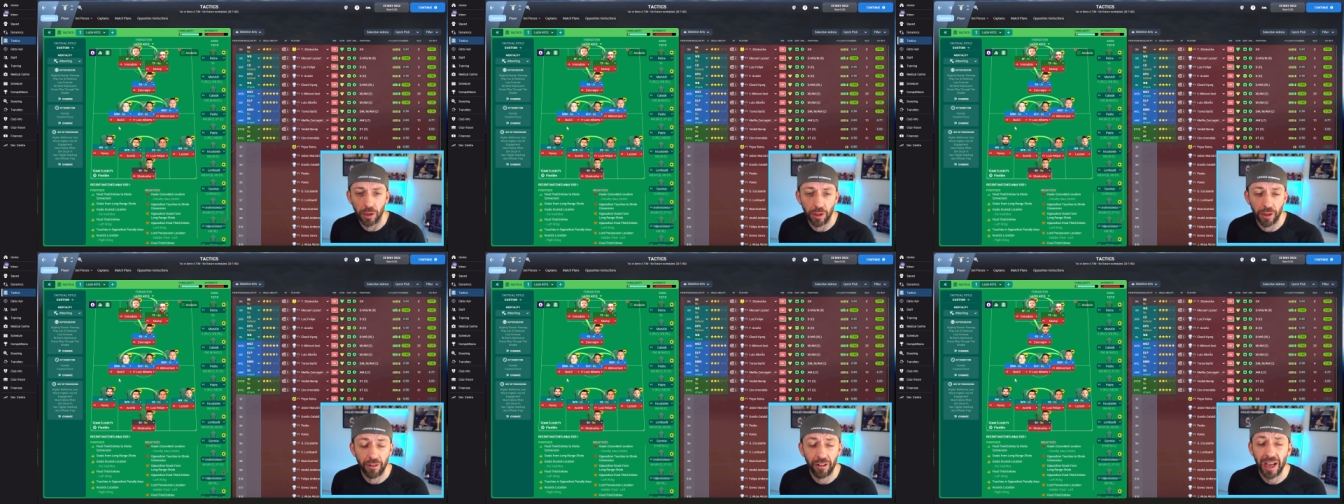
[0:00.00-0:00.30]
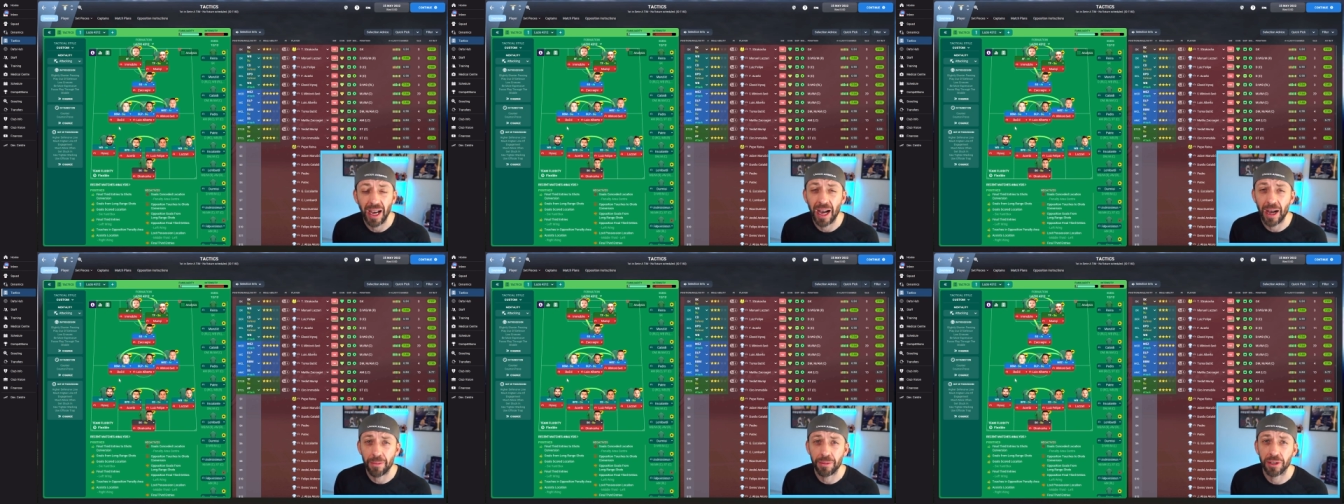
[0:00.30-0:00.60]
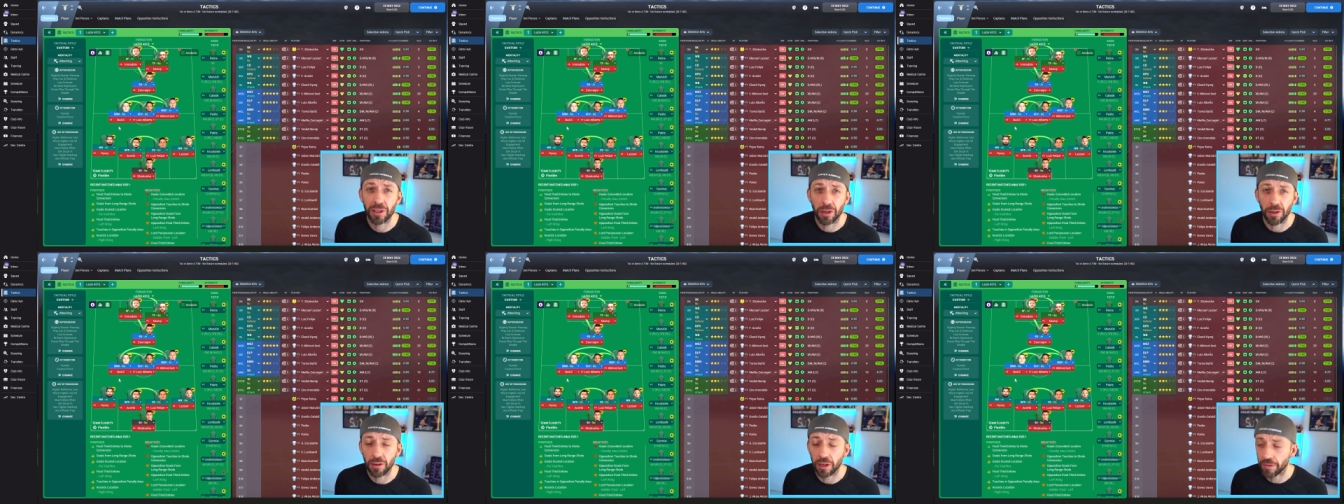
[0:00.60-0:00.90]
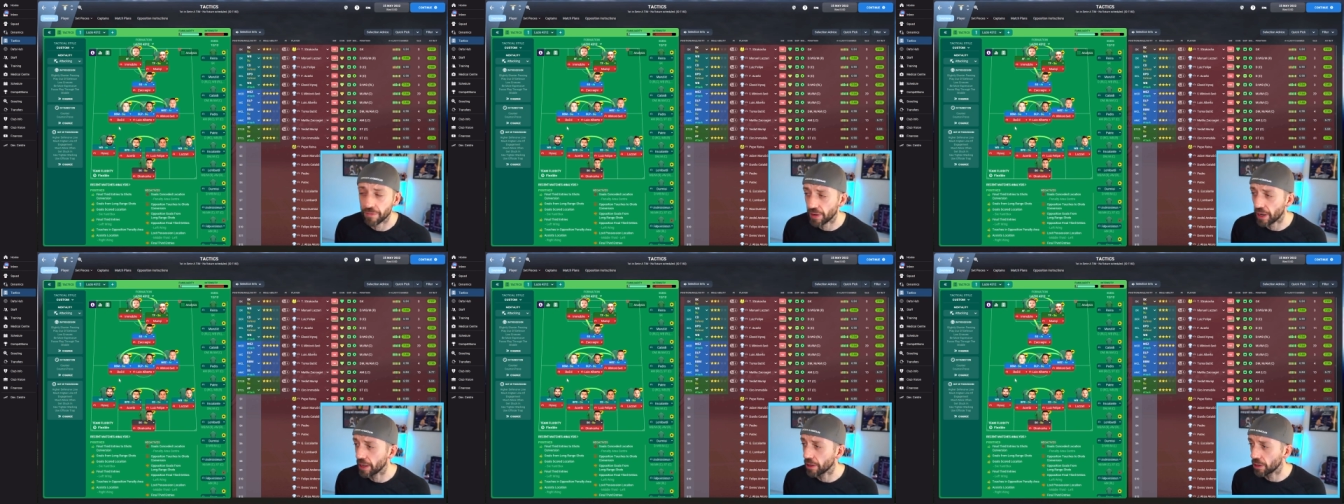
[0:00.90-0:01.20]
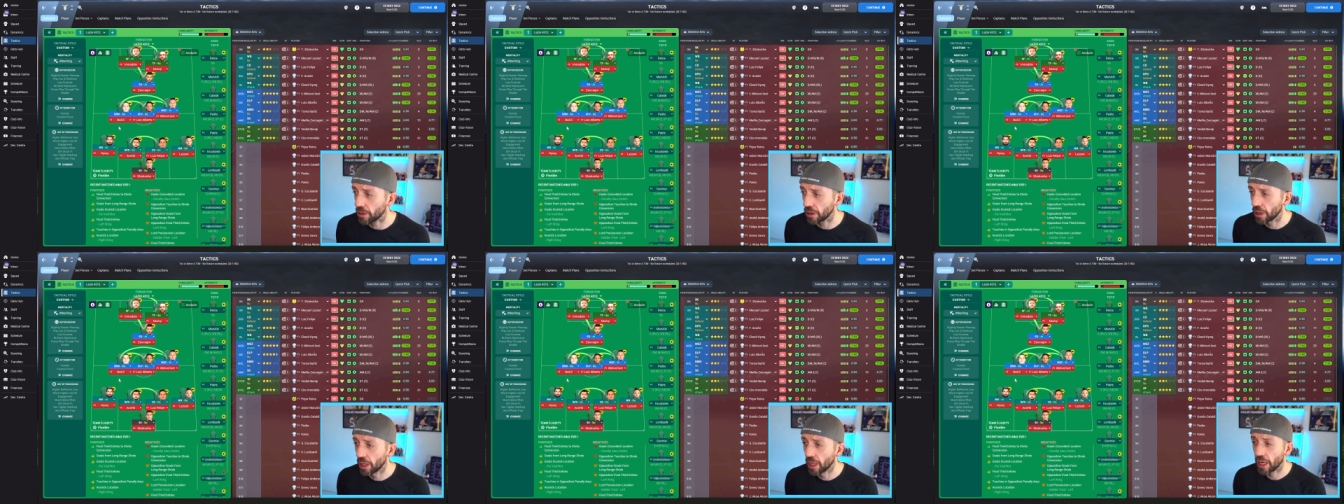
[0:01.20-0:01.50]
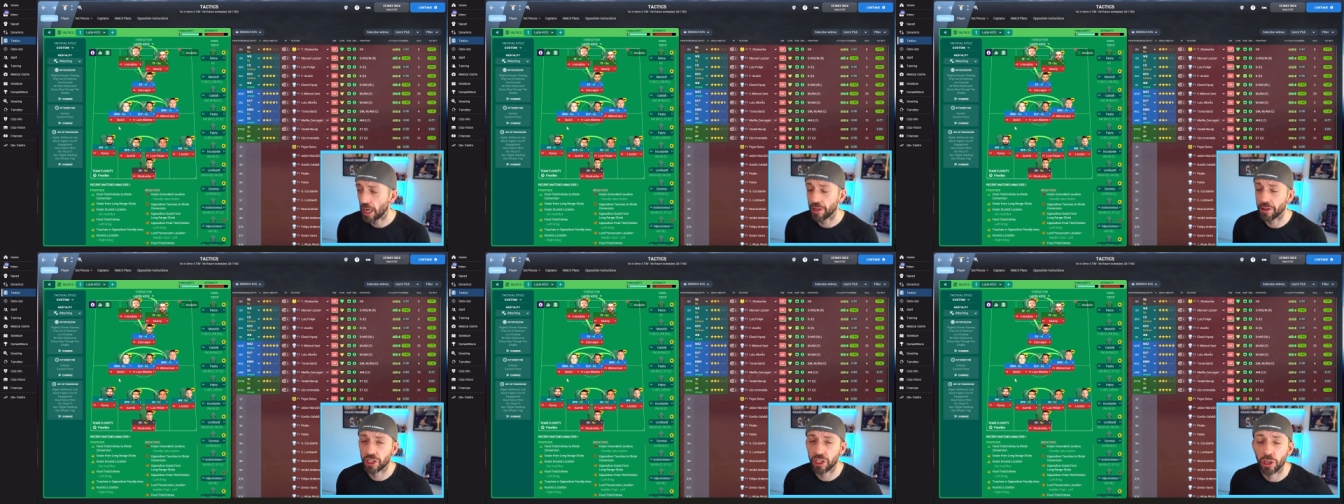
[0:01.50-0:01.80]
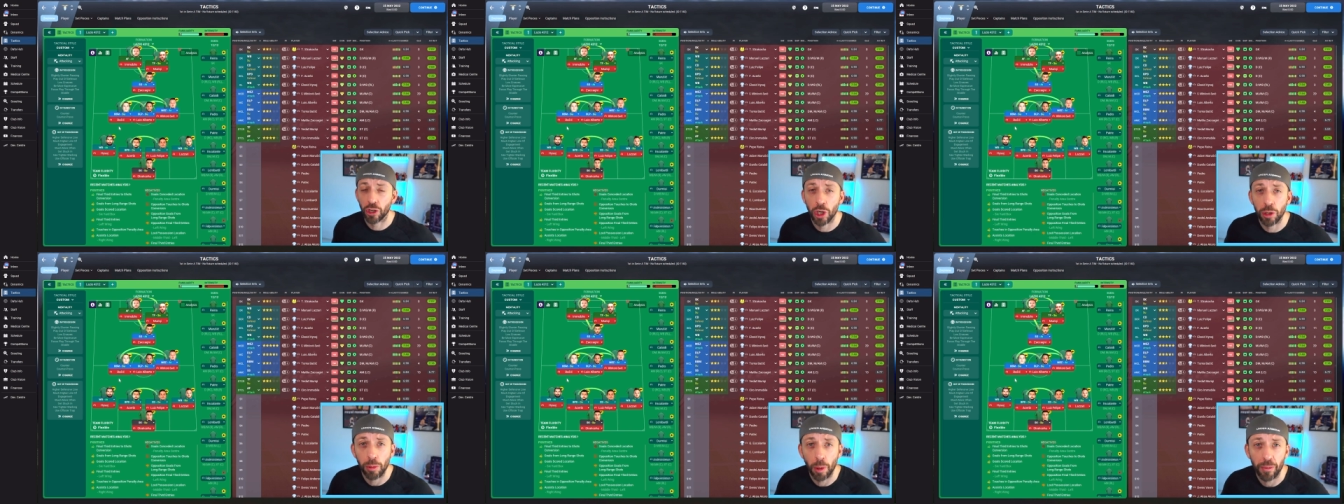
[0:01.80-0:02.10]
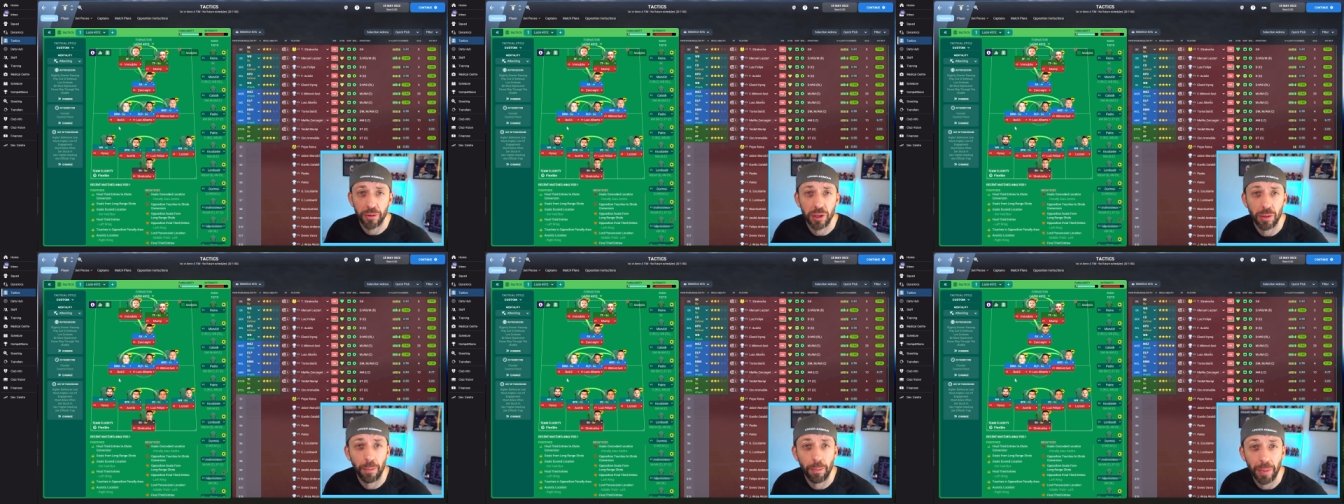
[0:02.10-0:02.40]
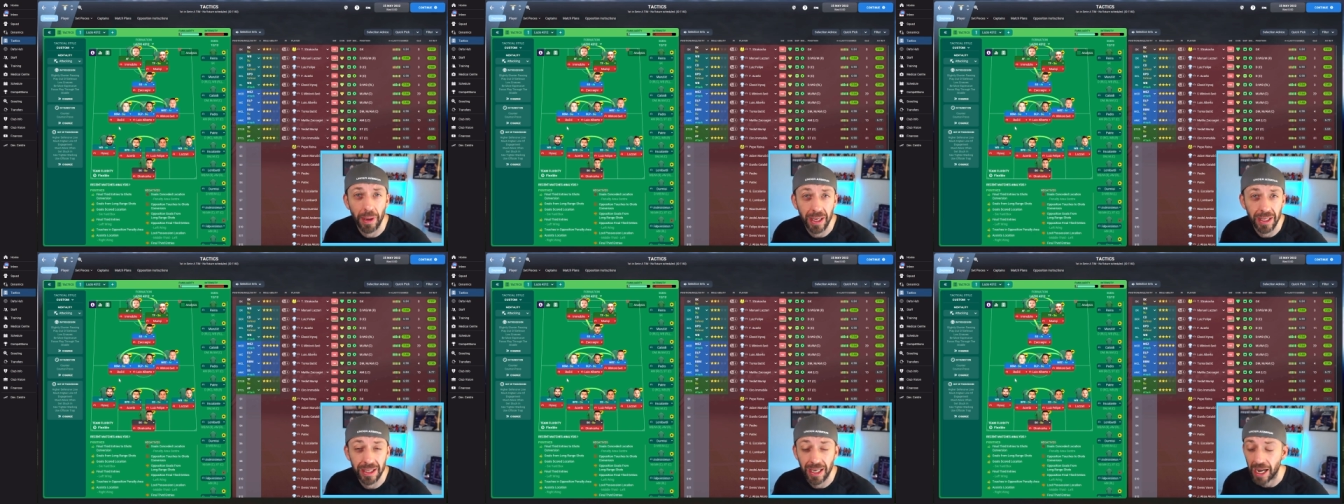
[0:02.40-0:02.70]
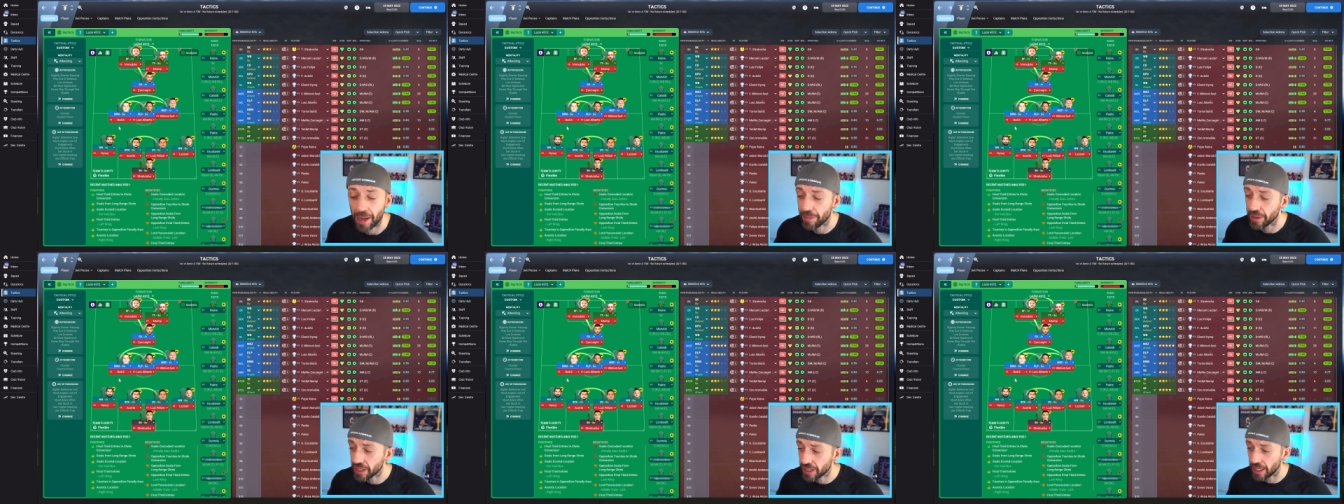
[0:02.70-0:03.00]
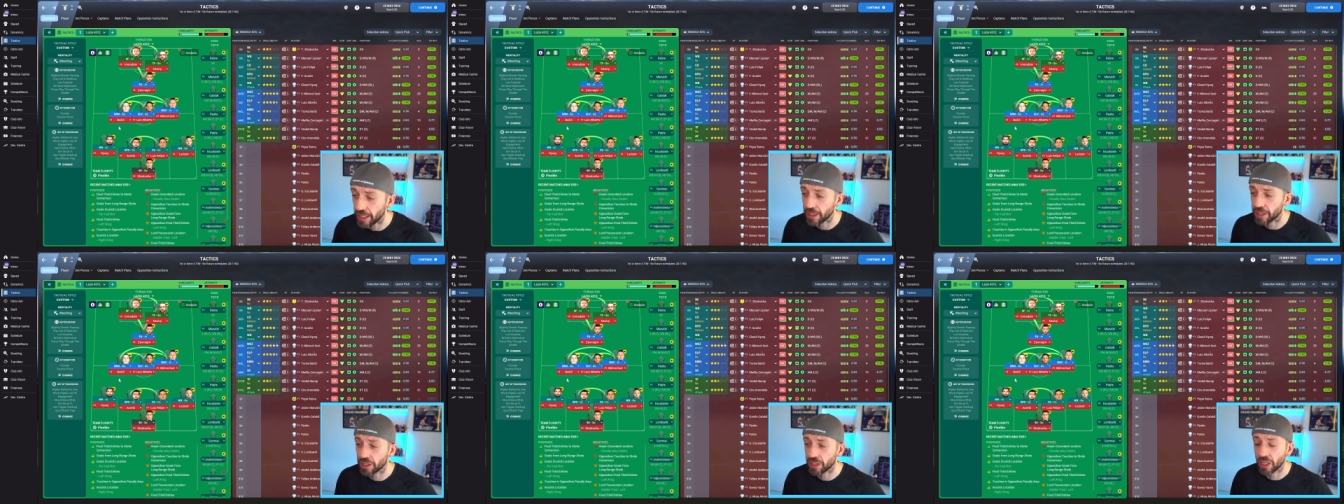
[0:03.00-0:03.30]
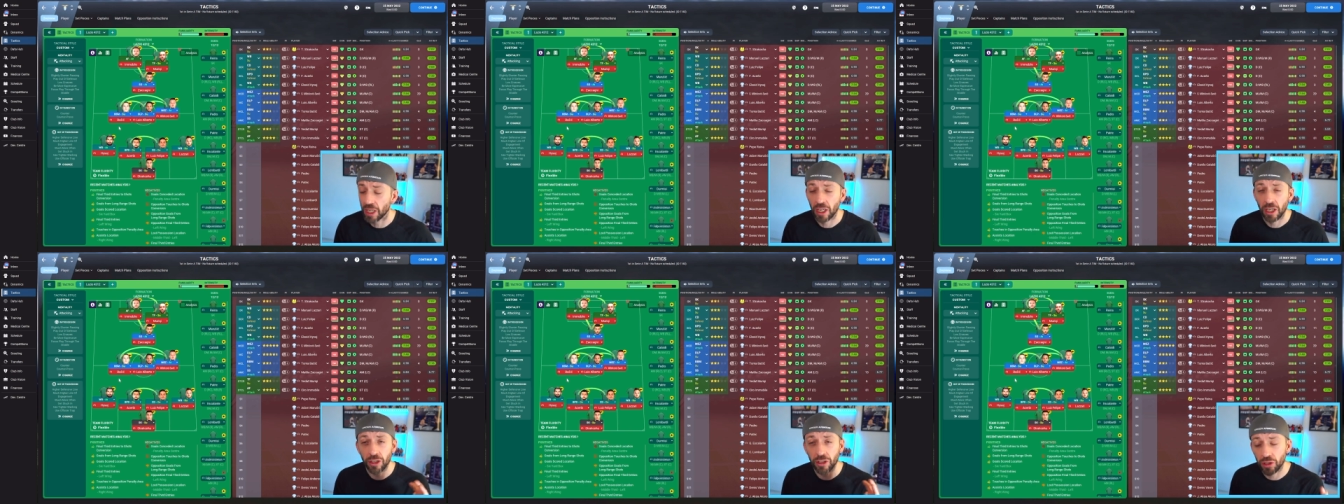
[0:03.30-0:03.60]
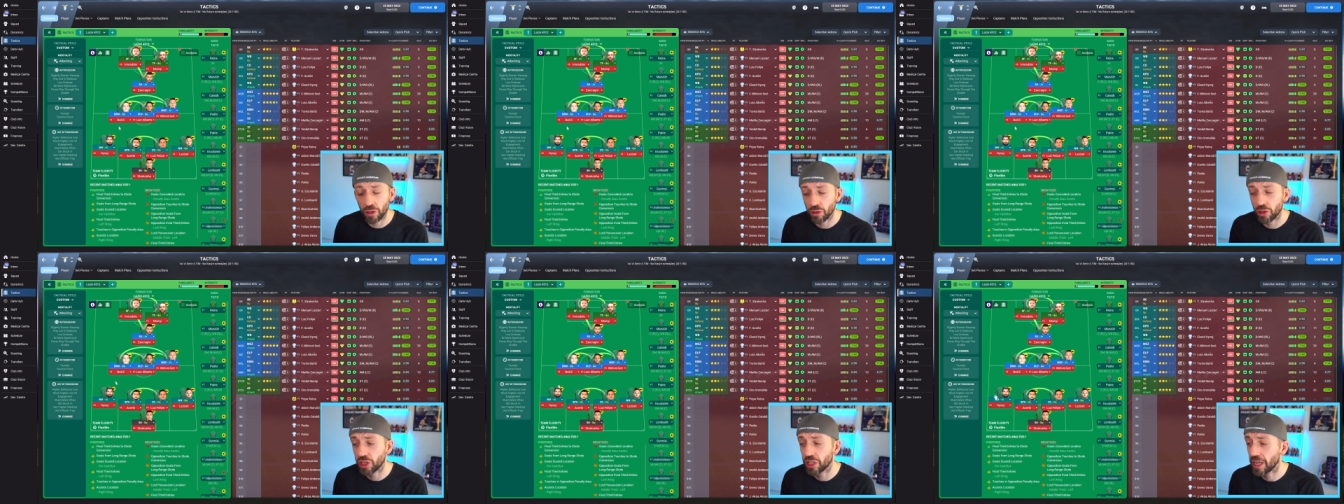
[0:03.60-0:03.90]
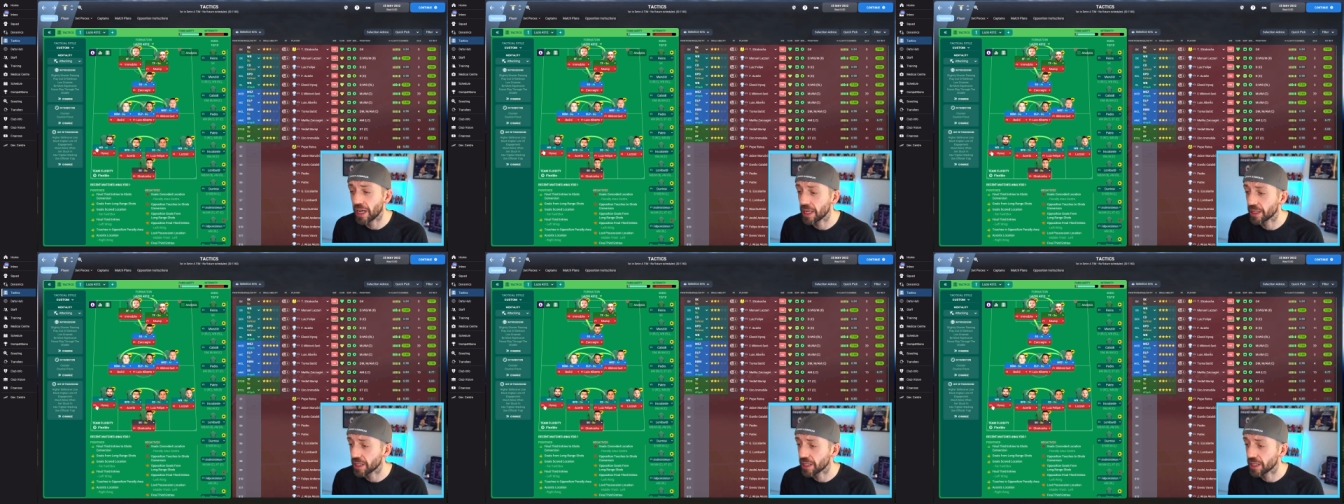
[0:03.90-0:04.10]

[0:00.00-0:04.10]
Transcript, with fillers: they're absolutely vital and they should come up with some big time assists, such as